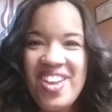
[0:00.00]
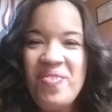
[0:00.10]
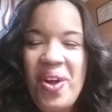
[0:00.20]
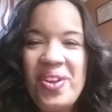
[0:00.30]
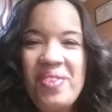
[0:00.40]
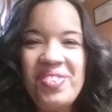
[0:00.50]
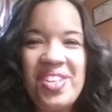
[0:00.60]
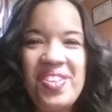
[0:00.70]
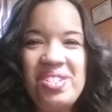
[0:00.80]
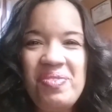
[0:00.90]
and welcome
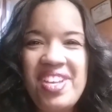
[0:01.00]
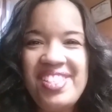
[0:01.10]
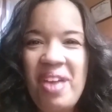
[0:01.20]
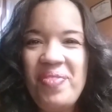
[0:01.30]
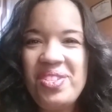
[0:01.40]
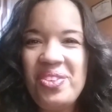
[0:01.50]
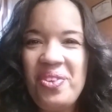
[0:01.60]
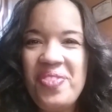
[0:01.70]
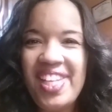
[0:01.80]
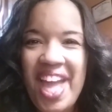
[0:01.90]
to this week's
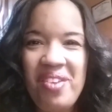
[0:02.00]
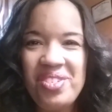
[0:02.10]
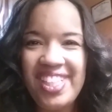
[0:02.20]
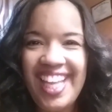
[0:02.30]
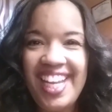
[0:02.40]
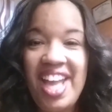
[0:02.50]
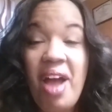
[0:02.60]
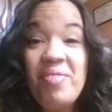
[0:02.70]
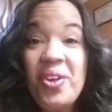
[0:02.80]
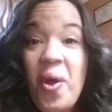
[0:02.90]
episode of The Language Lady.
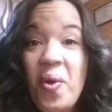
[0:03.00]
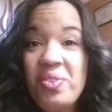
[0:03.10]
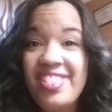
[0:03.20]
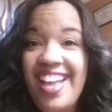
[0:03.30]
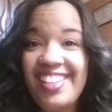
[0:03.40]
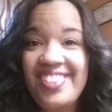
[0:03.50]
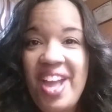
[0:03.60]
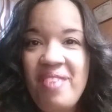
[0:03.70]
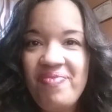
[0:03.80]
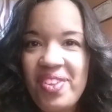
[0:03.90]
I'm your host,
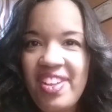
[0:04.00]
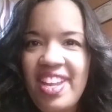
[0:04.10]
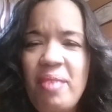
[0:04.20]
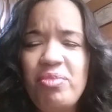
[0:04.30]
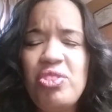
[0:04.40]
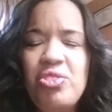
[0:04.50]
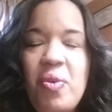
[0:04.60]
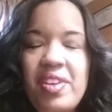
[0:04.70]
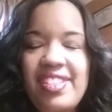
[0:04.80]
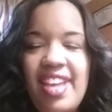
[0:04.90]
Dr. Hemphill, and I'm
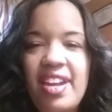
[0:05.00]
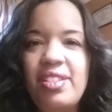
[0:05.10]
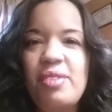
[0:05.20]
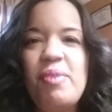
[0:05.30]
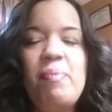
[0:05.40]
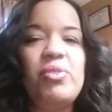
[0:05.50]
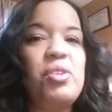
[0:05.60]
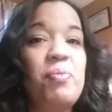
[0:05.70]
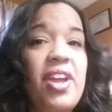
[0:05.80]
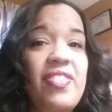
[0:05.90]
so excited to be able
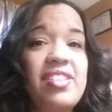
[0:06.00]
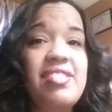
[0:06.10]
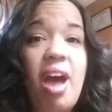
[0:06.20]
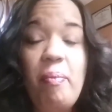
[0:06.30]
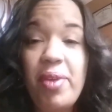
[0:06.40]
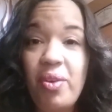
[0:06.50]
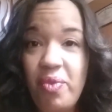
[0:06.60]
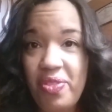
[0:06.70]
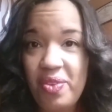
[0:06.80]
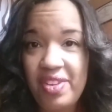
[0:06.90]
to bring this topic
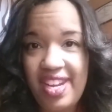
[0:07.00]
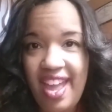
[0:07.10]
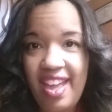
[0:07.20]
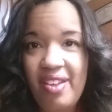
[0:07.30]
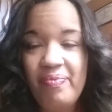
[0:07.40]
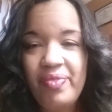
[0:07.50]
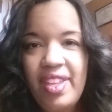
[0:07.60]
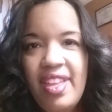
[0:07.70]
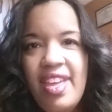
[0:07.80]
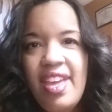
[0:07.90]
with you today.
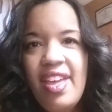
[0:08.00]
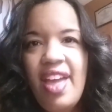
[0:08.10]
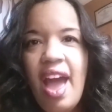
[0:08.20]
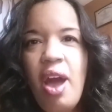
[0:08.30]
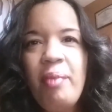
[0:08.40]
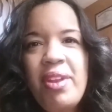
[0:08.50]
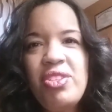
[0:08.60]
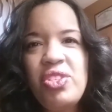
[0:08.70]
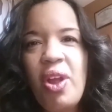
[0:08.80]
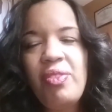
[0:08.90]
I'm
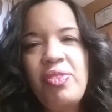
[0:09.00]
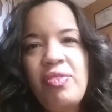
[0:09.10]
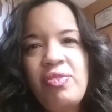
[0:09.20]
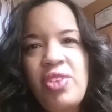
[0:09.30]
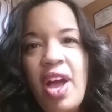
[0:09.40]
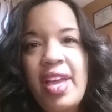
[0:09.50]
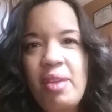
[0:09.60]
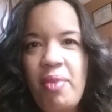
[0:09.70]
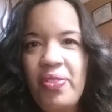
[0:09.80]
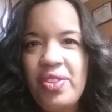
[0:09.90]
going to start
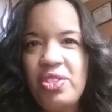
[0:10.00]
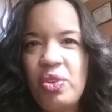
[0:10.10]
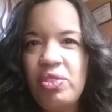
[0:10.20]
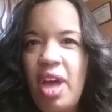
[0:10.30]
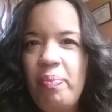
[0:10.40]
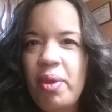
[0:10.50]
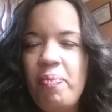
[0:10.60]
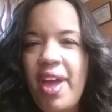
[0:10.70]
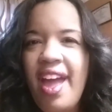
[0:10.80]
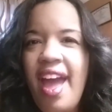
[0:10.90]
talking about this new
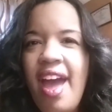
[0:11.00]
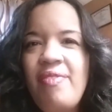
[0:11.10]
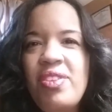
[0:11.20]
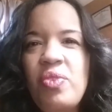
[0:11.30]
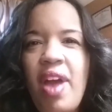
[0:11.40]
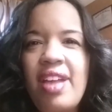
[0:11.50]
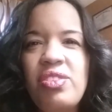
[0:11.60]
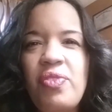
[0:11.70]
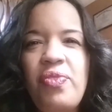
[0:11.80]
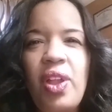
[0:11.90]
topic by having you
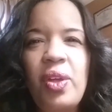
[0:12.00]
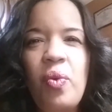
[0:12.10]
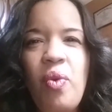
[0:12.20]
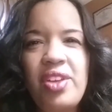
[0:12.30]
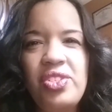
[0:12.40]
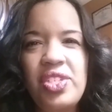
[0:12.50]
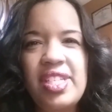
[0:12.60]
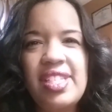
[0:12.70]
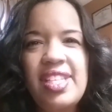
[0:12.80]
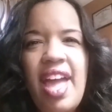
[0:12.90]
ask the following
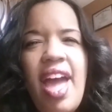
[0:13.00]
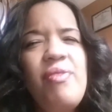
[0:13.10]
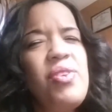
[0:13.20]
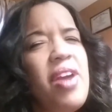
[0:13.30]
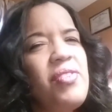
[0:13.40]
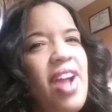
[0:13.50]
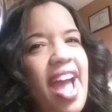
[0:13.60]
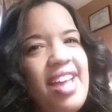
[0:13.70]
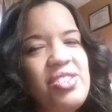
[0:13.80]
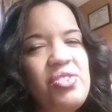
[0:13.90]
questions. Have you ever
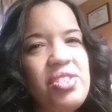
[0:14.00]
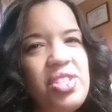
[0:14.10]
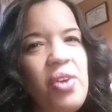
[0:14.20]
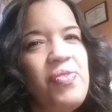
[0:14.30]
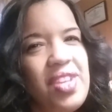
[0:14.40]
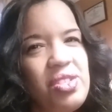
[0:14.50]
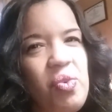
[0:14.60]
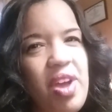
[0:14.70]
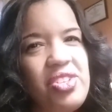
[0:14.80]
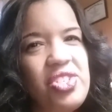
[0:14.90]
asked yourself these
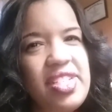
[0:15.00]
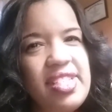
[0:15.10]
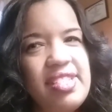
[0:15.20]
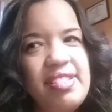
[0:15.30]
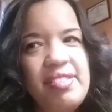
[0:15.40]
questions?